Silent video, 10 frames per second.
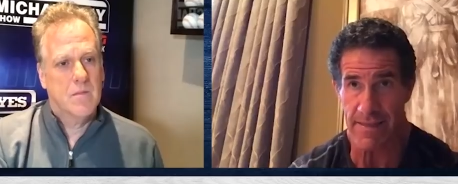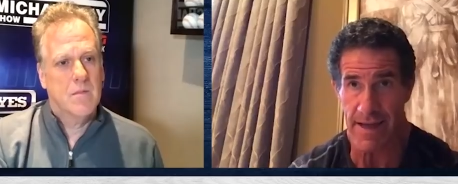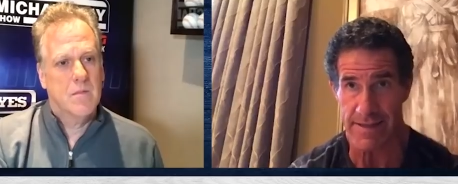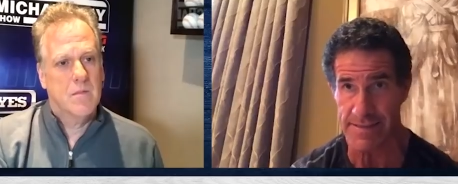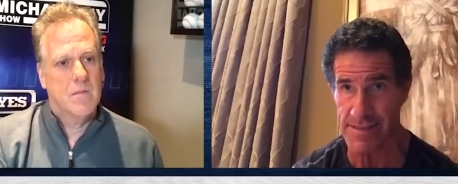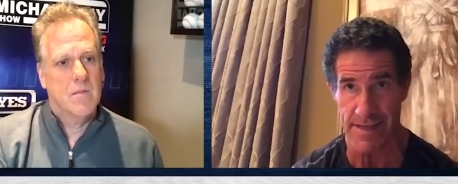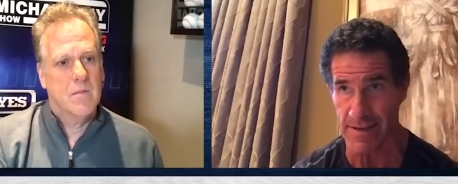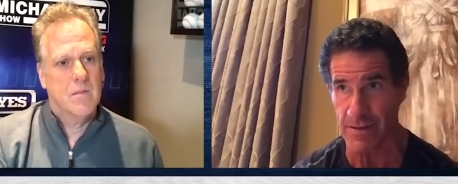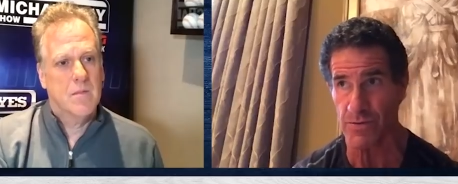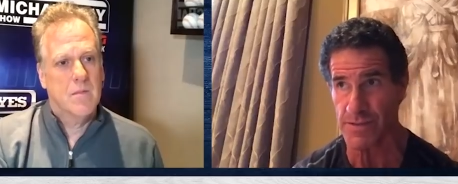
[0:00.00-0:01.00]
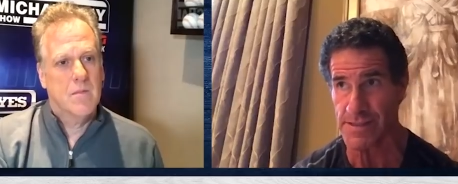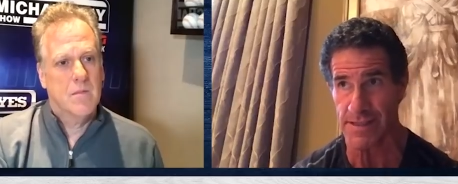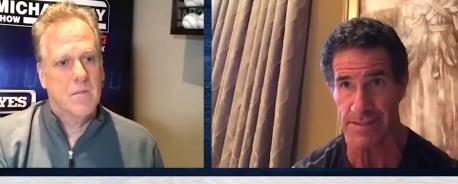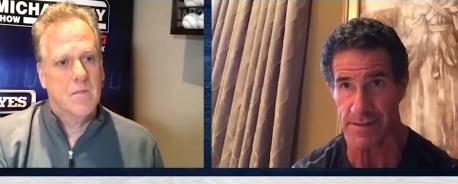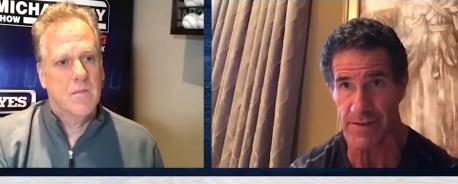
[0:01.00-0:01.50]
Speaker 1: that's those
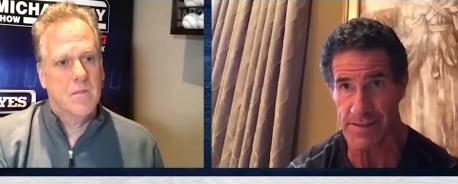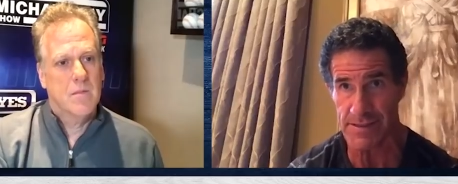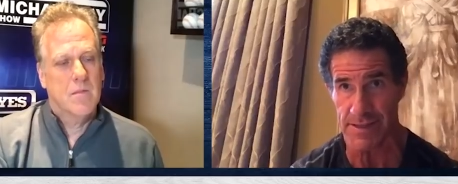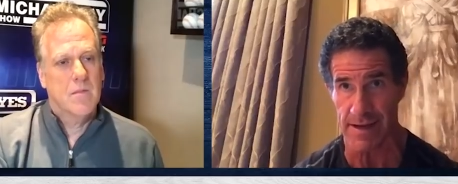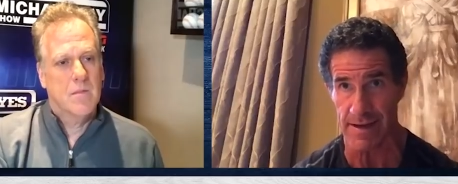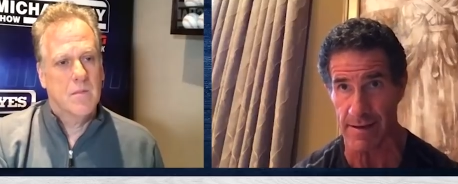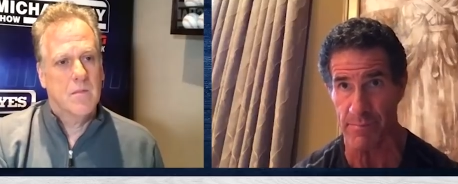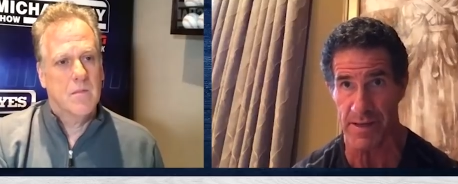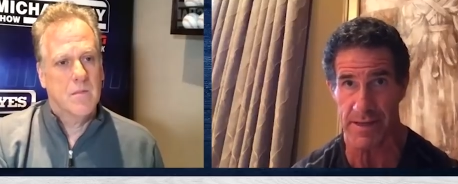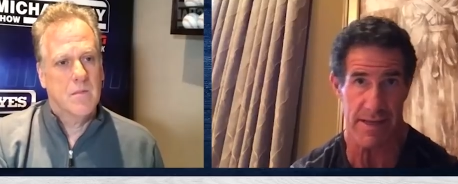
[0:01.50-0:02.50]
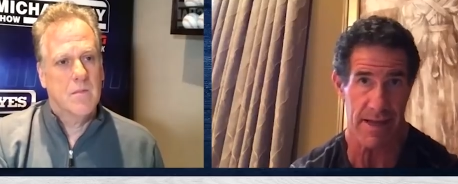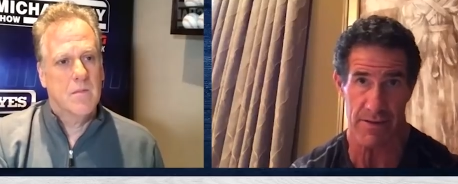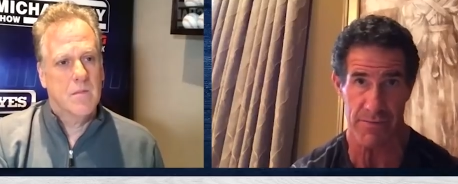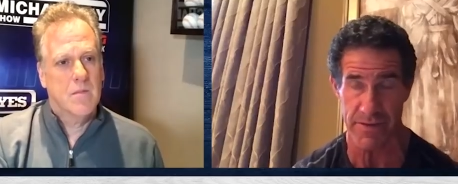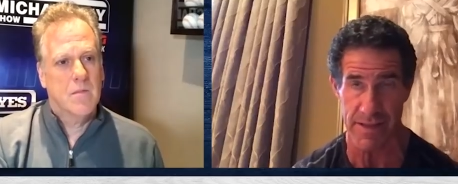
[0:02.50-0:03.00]
six of us have been
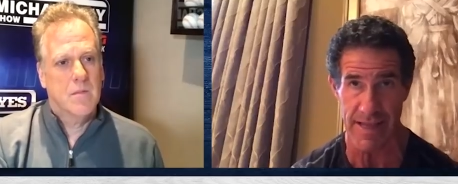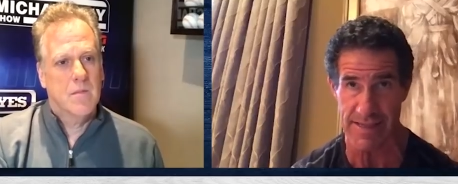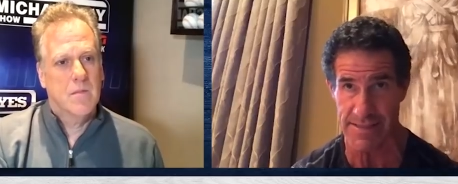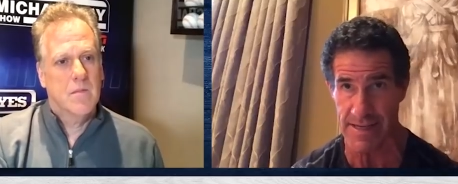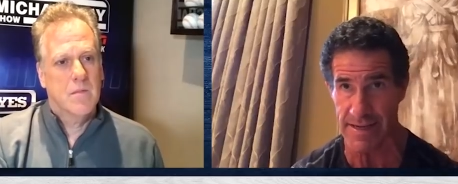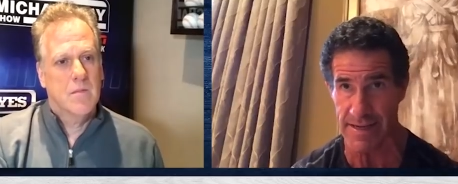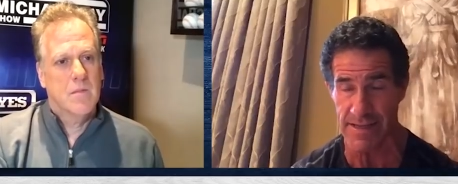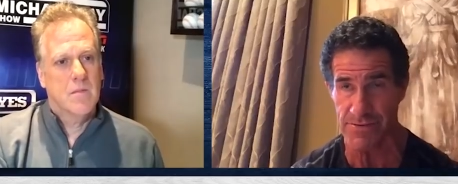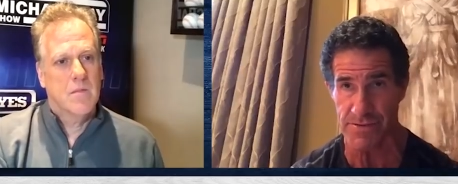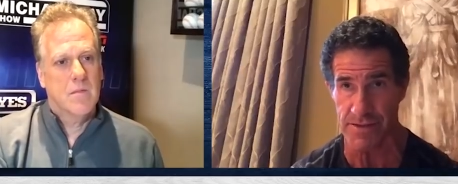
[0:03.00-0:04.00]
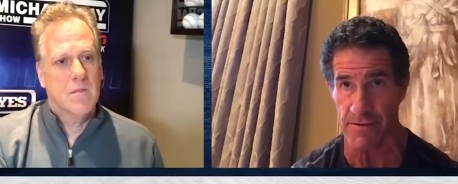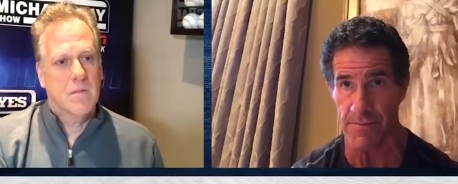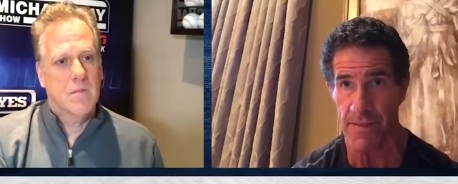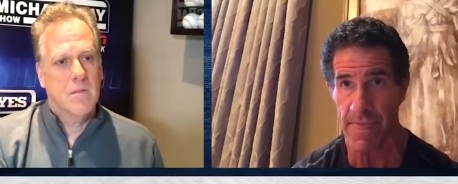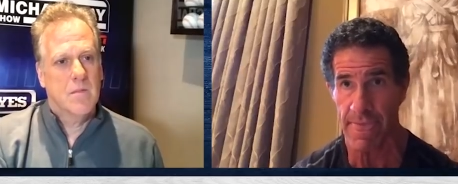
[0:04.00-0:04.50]
together for the last ten days or so.
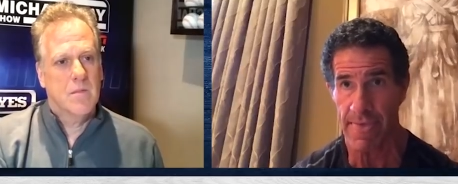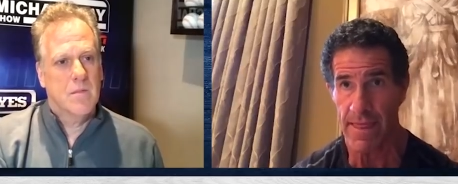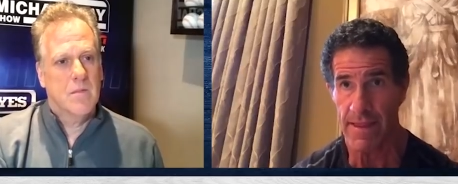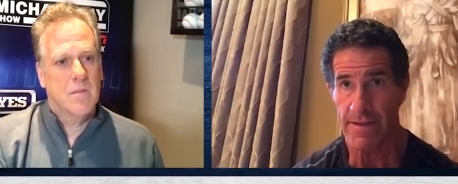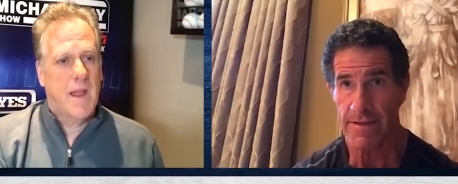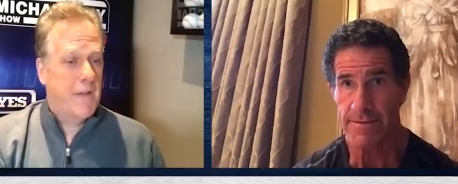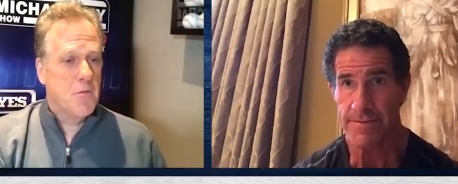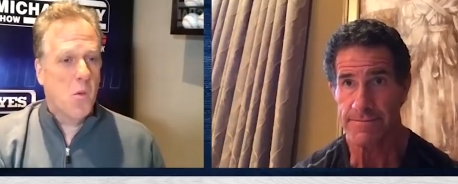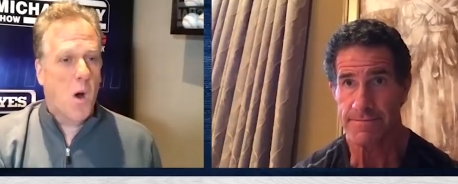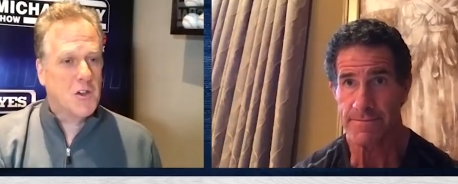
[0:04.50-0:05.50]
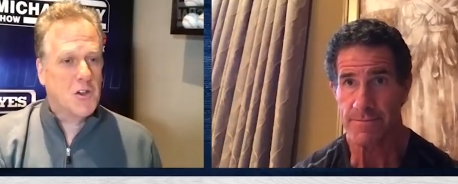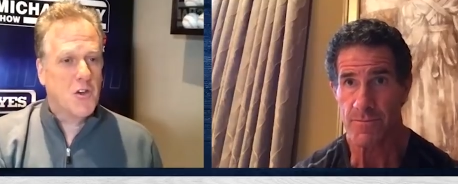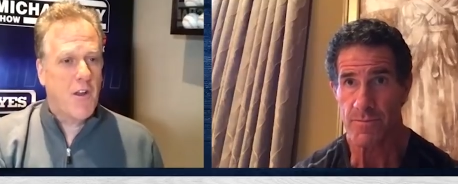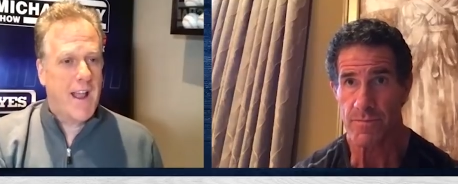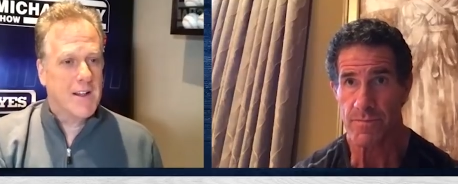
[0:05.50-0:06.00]
Speaker 2: And have you been washing
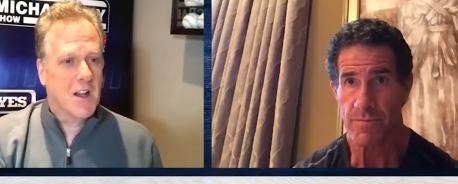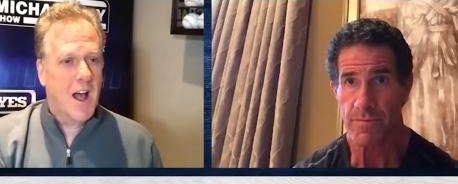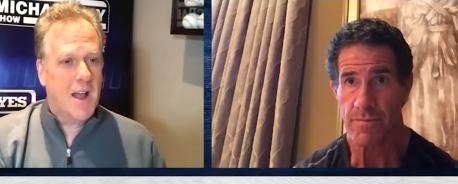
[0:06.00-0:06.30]
your hands a lot?